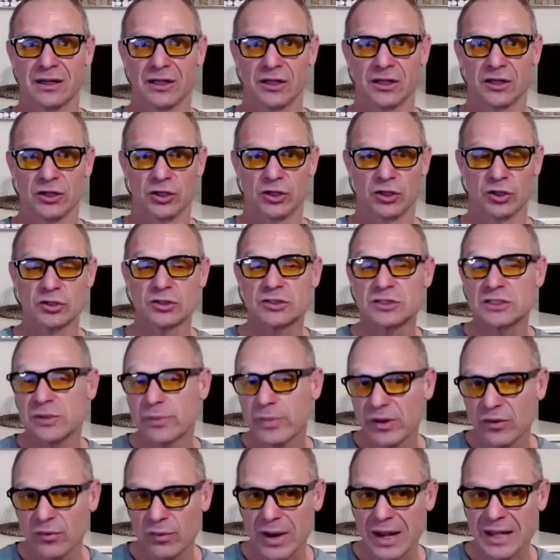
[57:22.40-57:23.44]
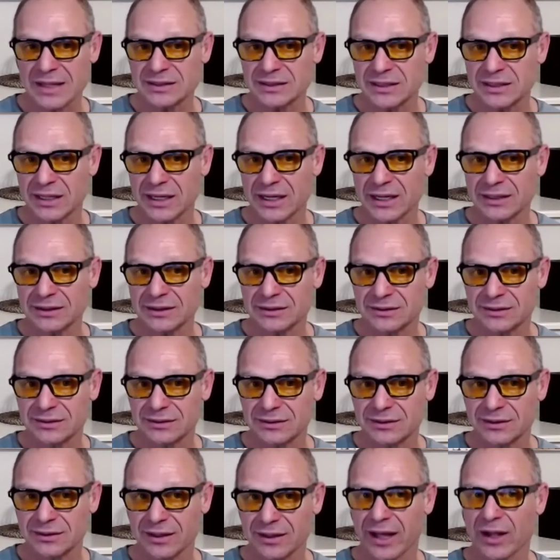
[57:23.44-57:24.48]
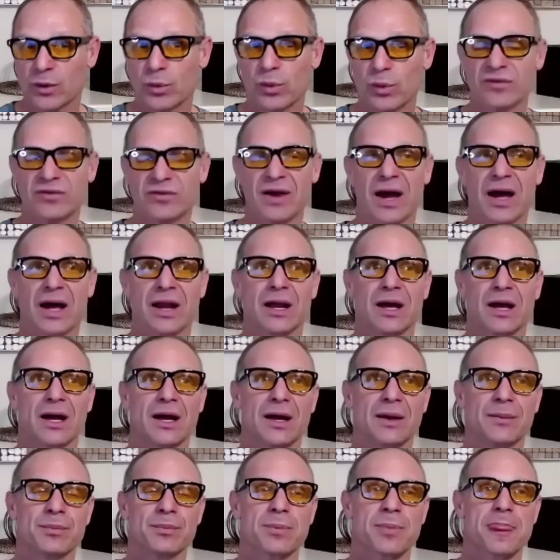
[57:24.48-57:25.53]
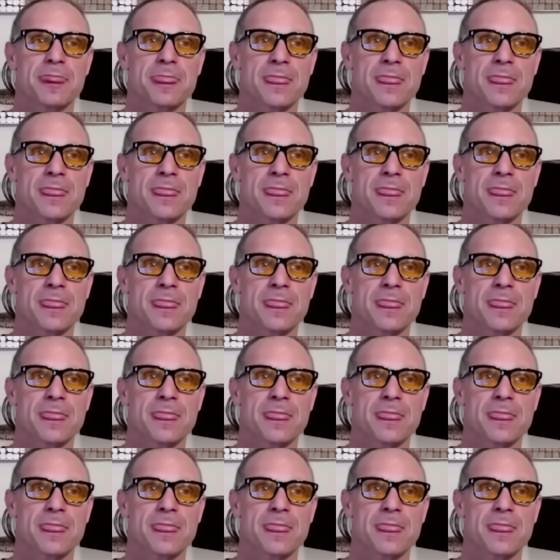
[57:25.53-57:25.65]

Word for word: used to be residents like we've got a,